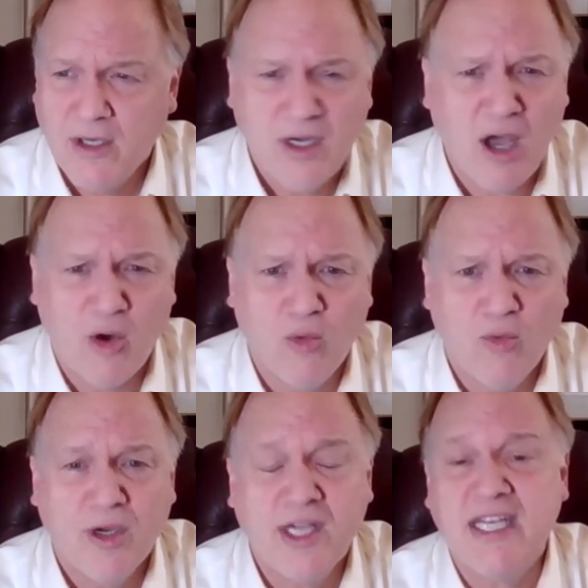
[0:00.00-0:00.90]
No,
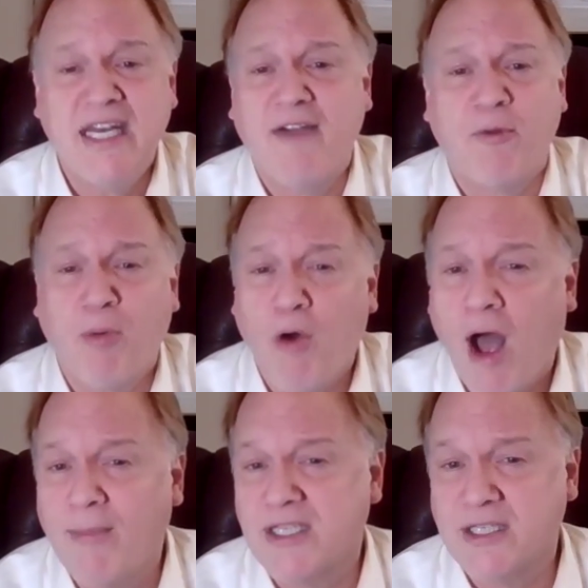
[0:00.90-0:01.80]
because he never
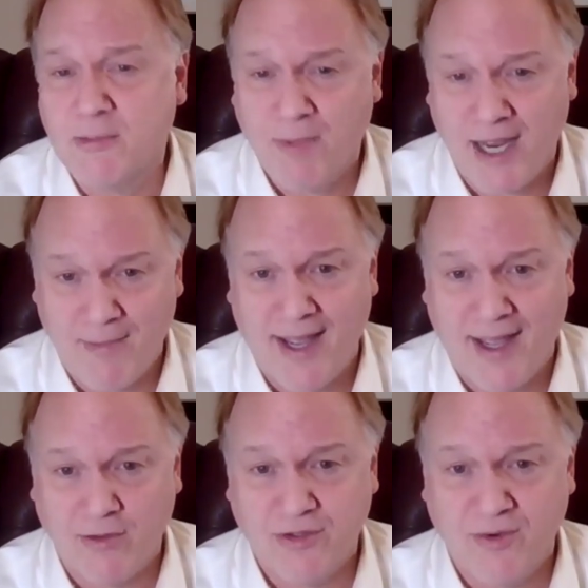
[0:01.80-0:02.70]
promised to paint my
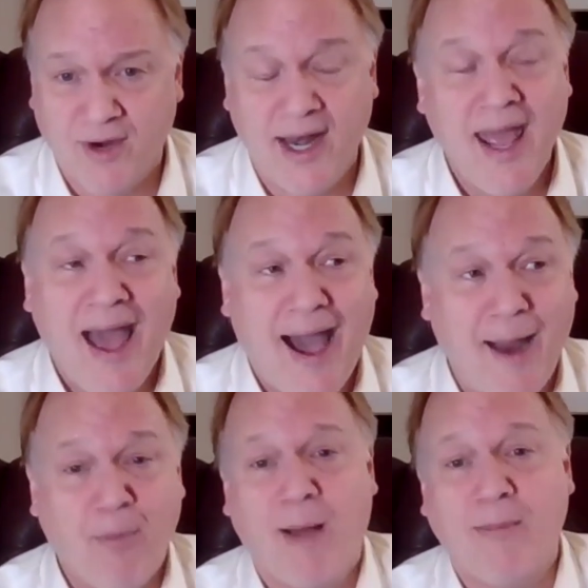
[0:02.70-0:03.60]
house, right?
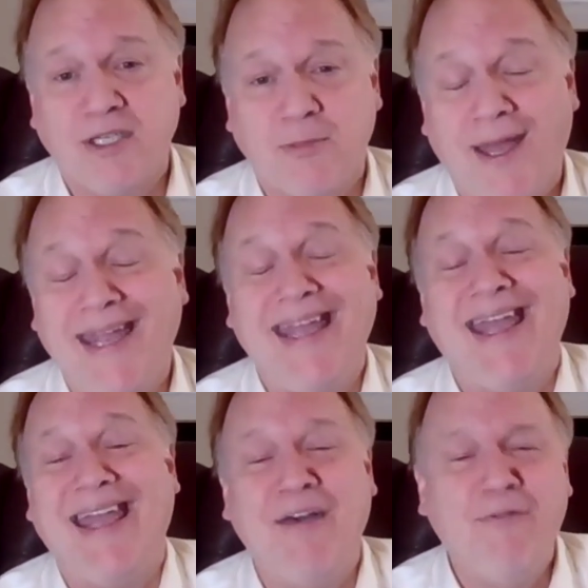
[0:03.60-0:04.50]
I promised to pay
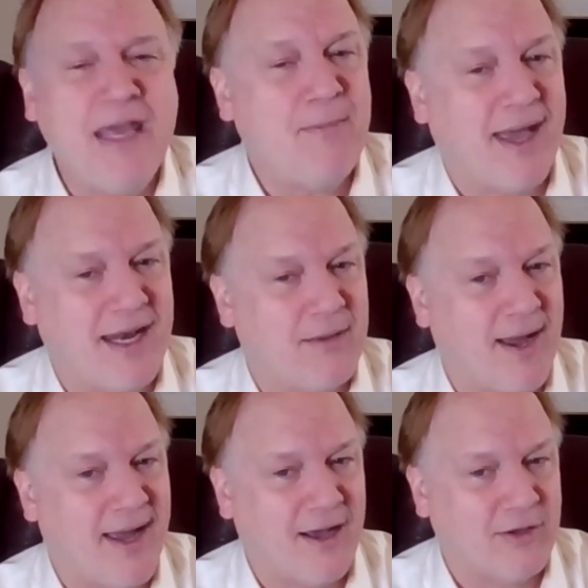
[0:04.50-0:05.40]
if he painted
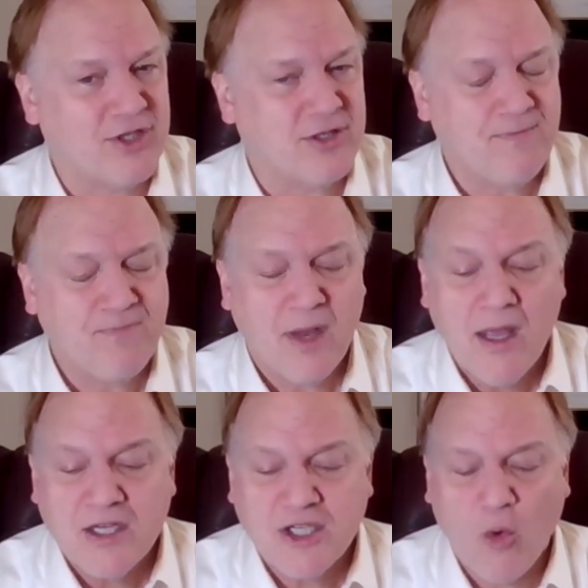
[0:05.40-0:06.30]
my house.
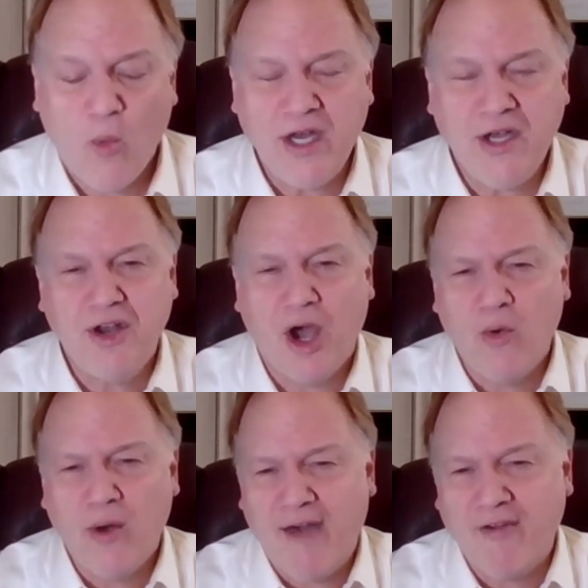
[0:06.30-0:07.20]
So we
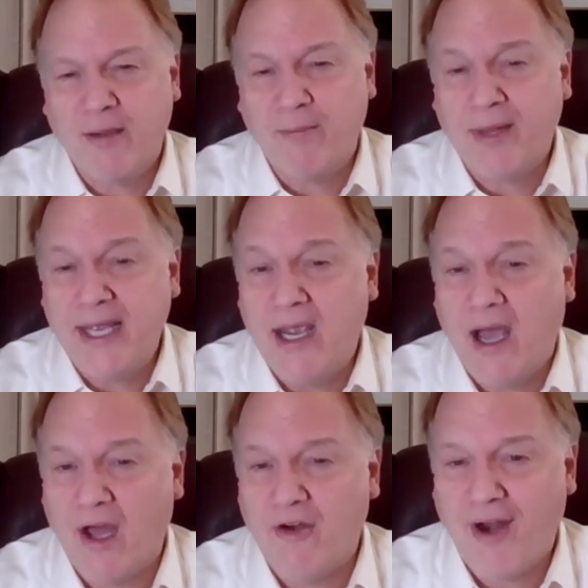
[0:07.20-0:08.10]
don't have a complete
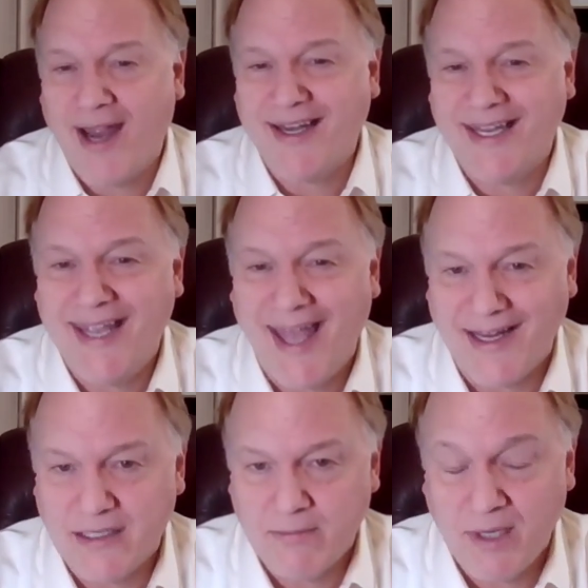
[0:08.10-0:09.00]
contract
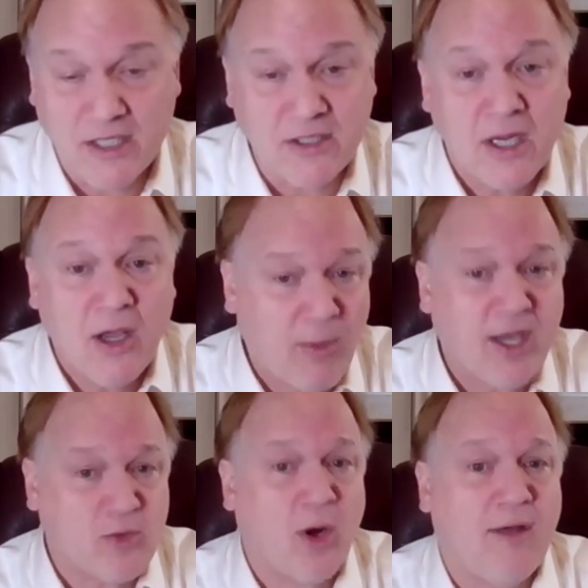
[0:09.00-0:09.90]
yet because we
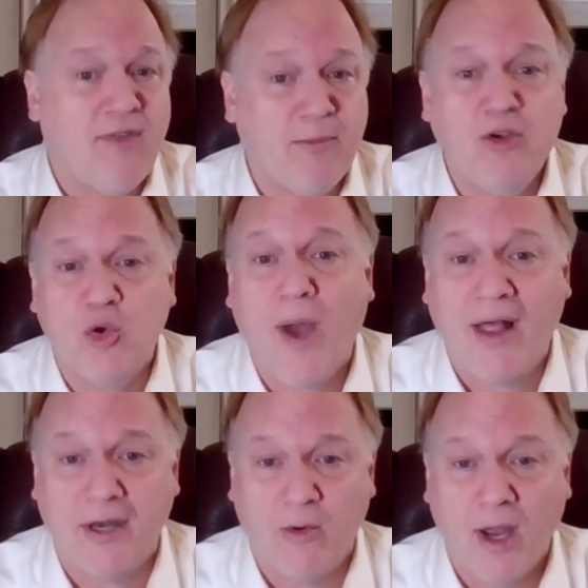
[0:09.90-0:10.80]
don't have that
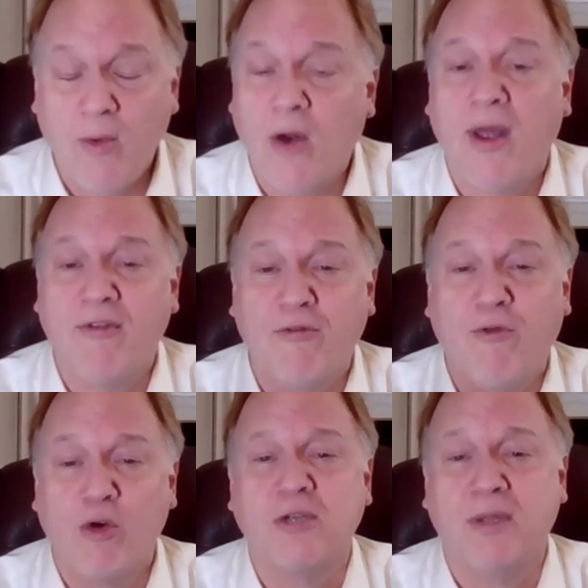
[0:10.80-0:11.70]
mutuality, right? We don't have
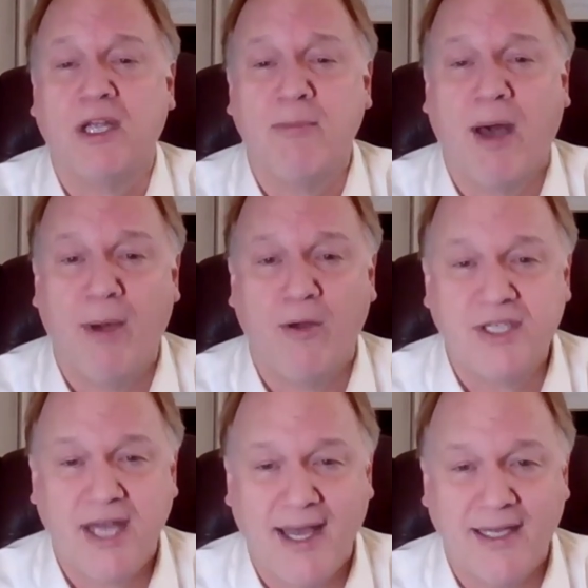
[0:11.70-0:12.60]
enforceability by
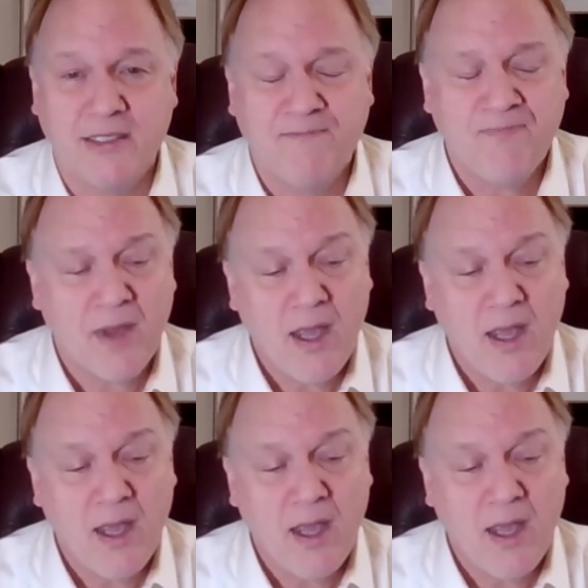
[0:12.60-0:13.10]
both sides.